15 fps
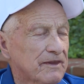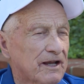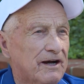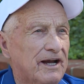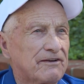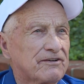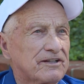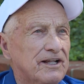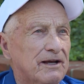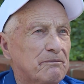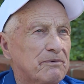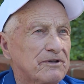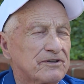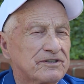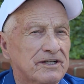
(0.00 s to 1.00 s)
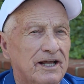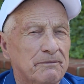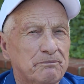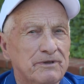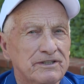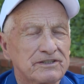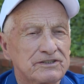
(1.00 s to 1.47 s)
I
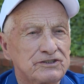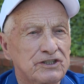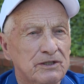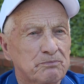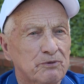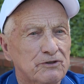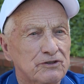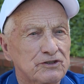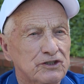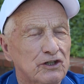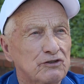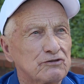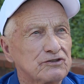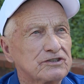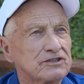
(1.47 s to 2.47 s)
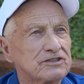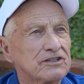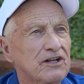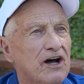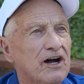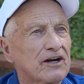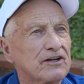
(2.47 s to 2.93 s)
slept in Chipper Jones's
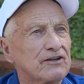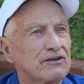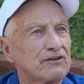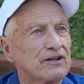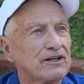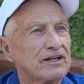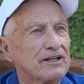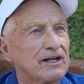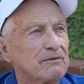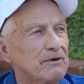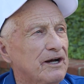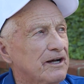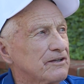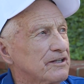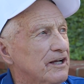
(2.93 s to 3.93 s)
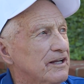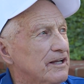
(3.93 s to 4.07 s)
locker in the clubhouse.